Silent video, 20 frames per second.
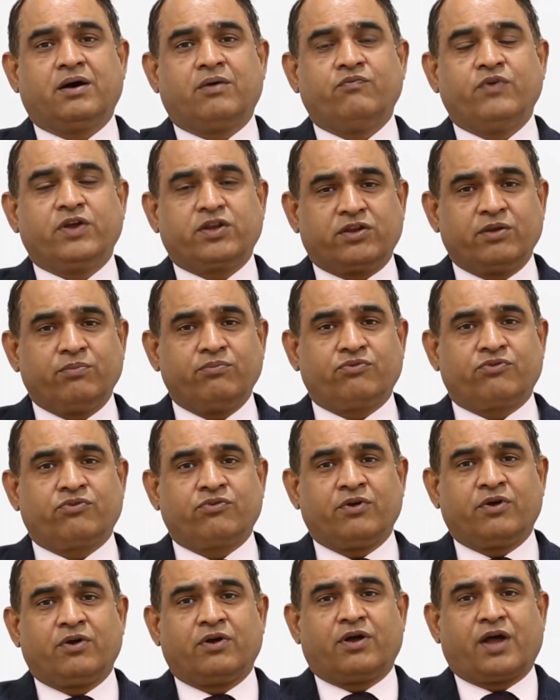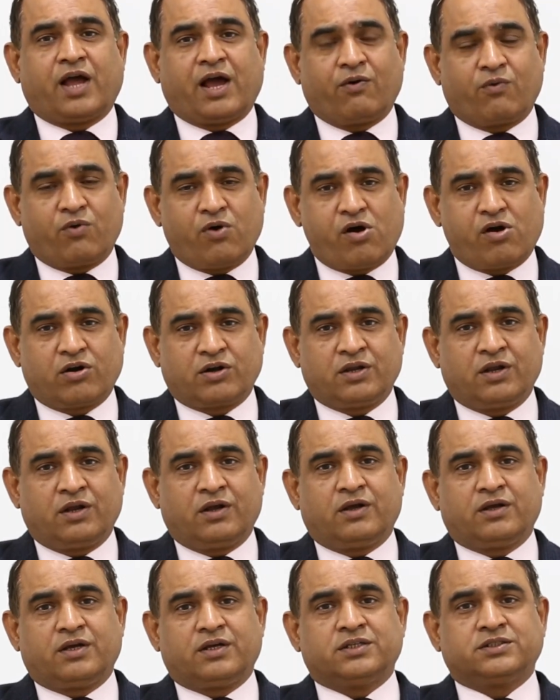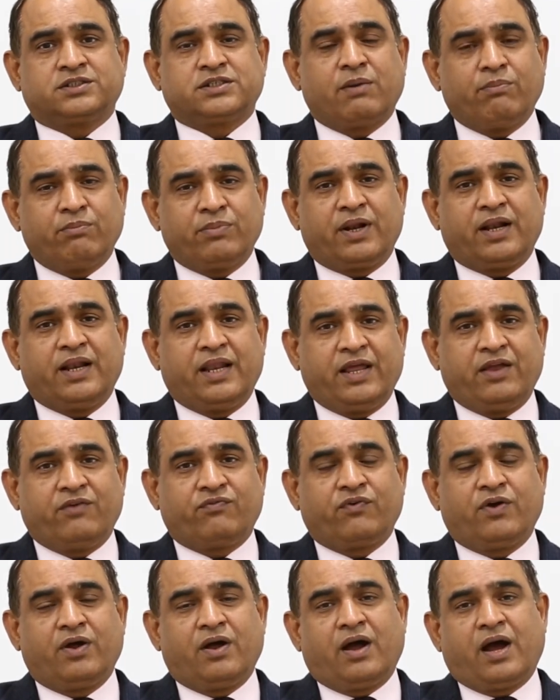victims have got some relief,